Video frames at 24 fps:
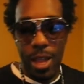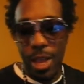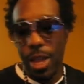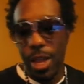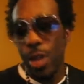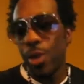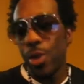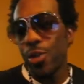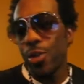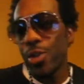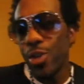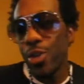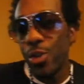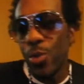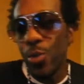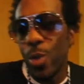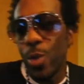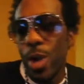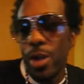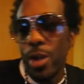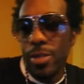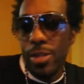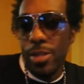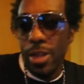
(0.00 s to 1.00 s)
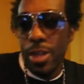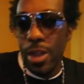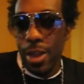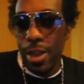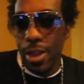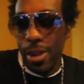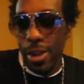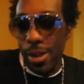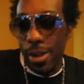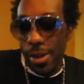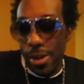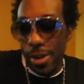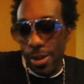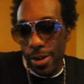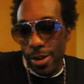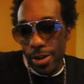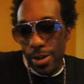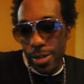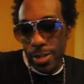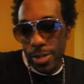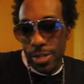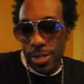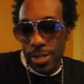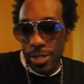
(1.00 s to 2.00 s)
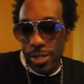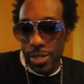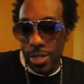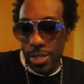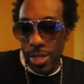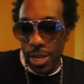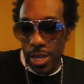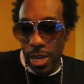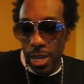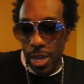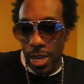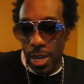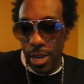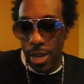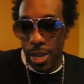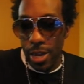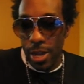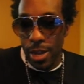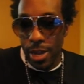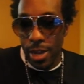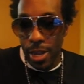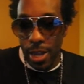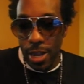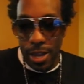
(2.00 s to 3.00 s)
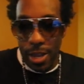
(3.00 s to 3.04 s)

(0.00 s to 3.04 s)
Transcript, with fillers: Hello to you out there in